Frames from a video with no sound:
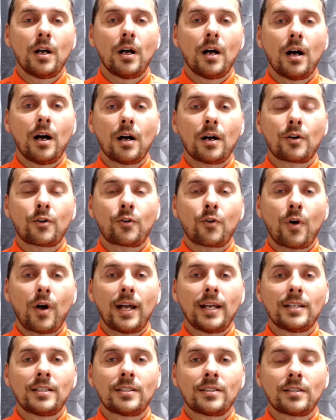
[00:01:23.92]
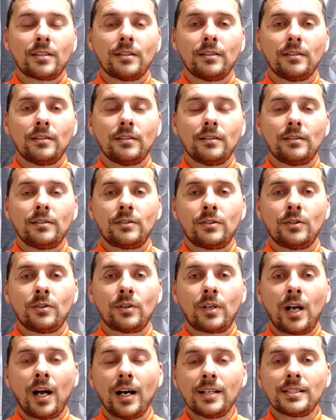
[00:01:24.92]
Christ to
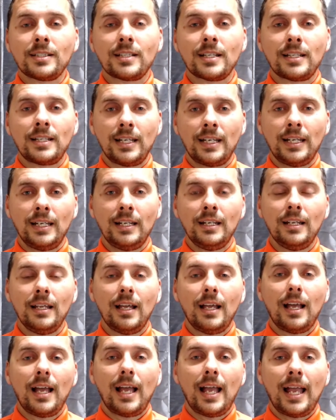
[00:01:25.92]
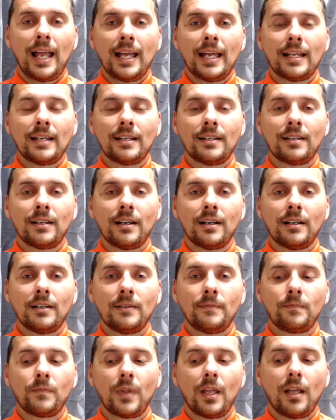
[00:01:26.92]
Constantine. And
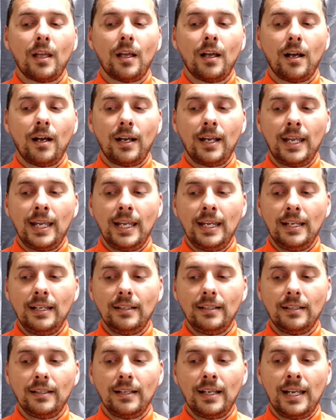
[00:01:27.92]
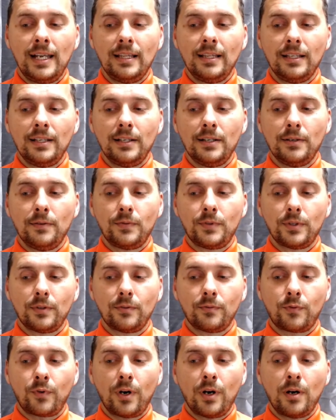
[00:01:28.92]
he lived
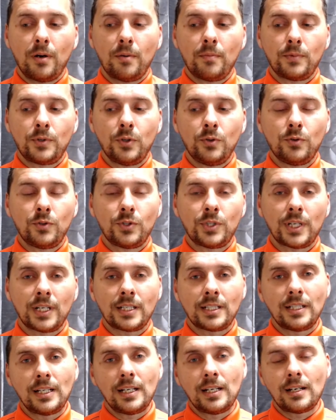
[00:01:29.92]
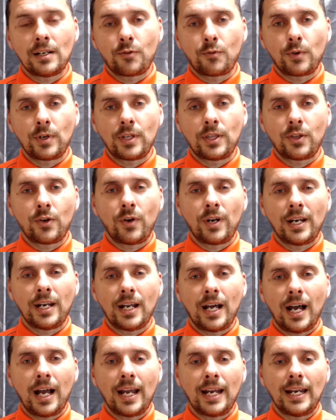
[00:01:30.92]
from 260 to
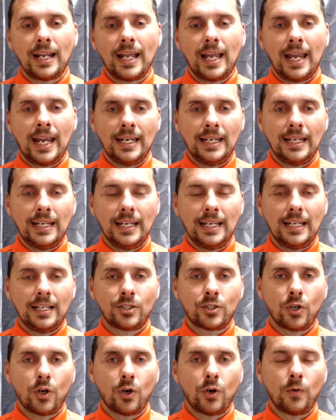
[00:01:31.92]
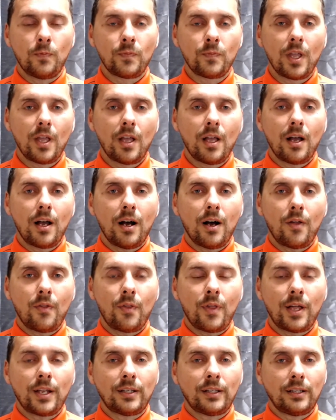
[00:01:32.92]
339 AD. So
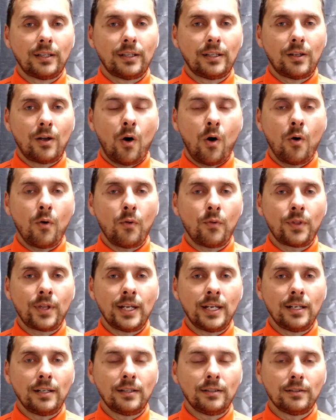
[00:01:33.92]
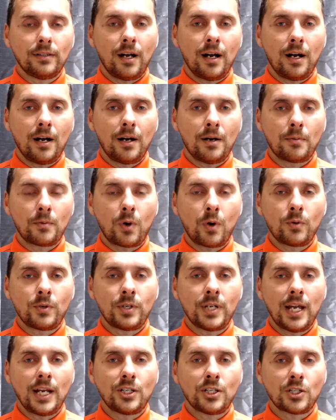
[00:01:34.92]
that all the
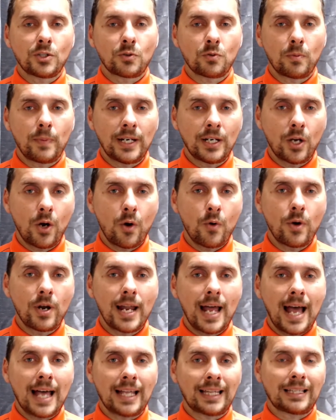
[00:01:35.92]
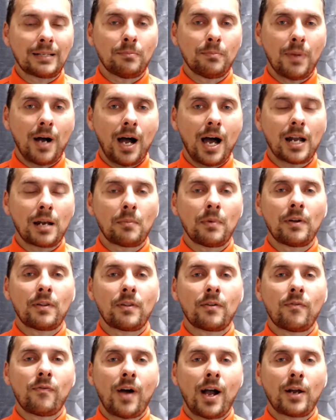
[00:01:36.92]
quotations will be noted at the bottom of the
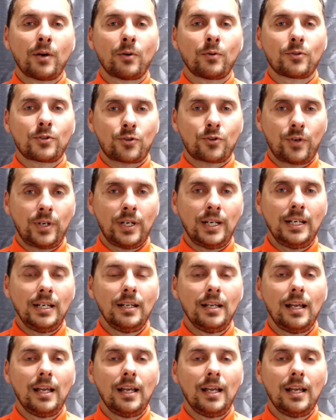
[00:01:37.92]
final screen.